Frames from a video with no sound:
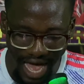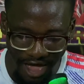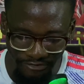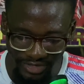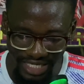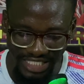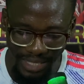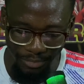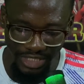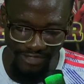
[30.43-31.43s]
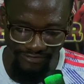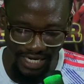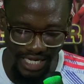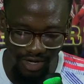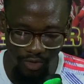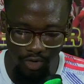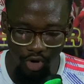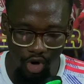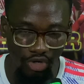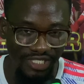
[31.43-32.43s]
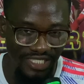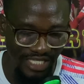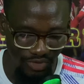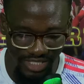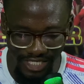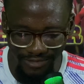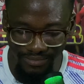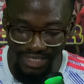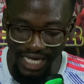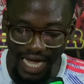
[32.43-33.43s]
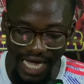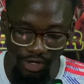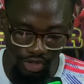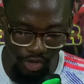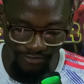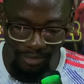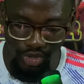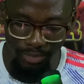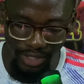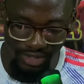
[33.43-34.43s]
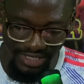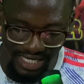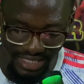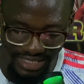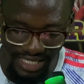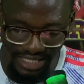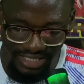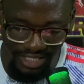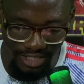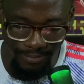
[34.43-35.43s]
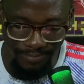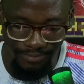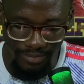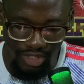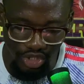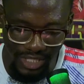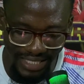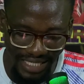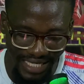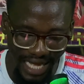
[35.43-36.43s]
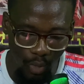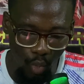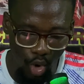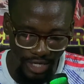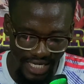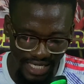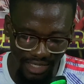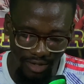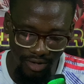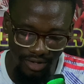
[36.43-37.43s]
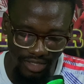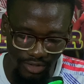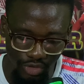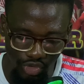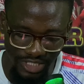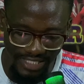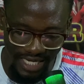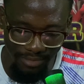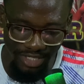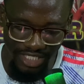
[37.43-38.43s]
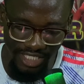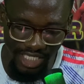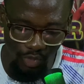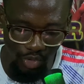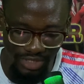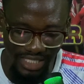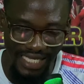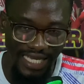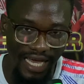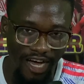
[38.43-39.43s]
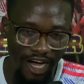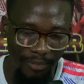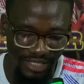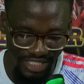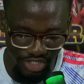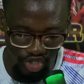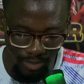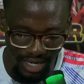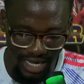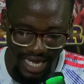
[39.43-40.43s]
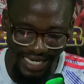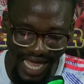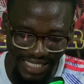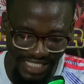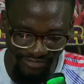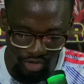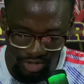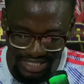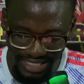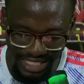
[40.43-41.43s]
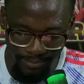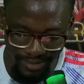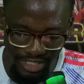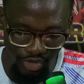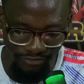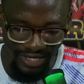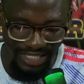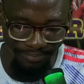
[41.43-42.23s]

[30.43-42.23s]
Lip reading: after the Champions League final on Saturday. And also, Fabrizio Romano said that United are working to sell Mason Greenwood this summer, and active talks are taking place to find the